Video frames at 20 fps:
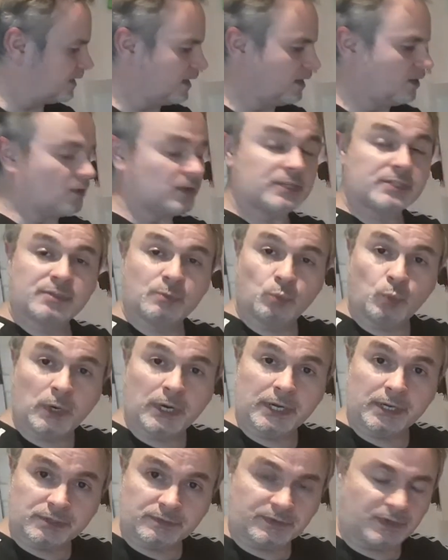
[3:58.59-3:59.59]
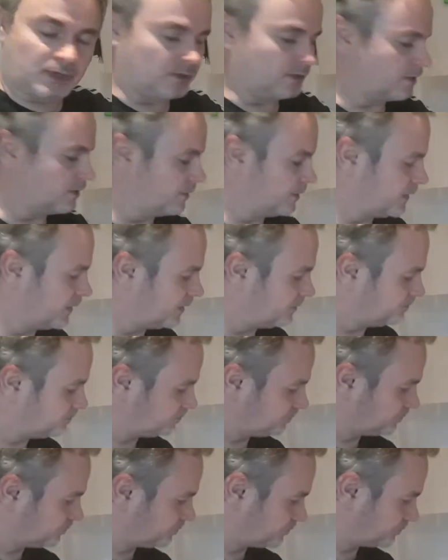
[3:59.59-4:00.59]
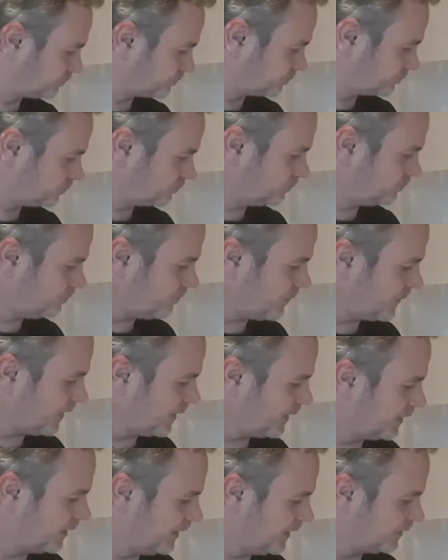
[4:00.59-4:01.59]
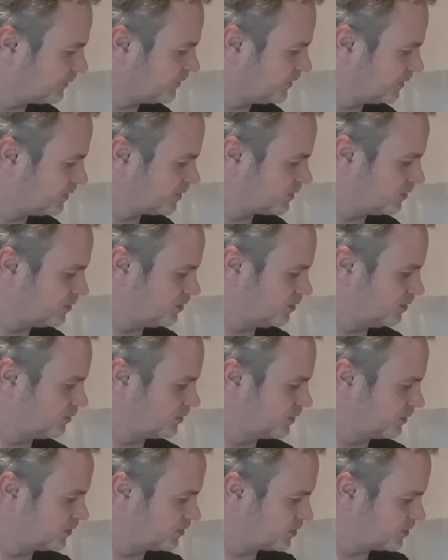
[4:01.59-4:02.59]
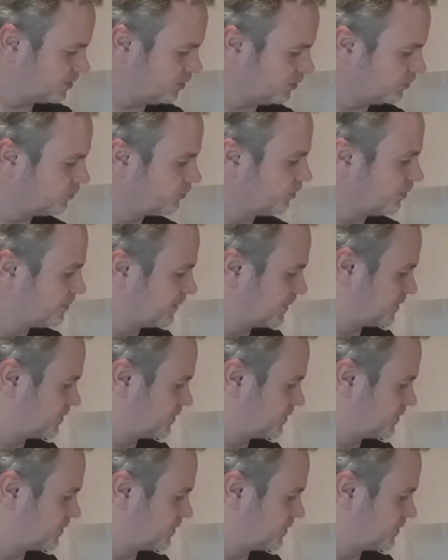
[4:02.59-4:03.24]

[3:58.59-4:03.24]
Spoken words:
and some wires I've got to go in there. Connecting on top of the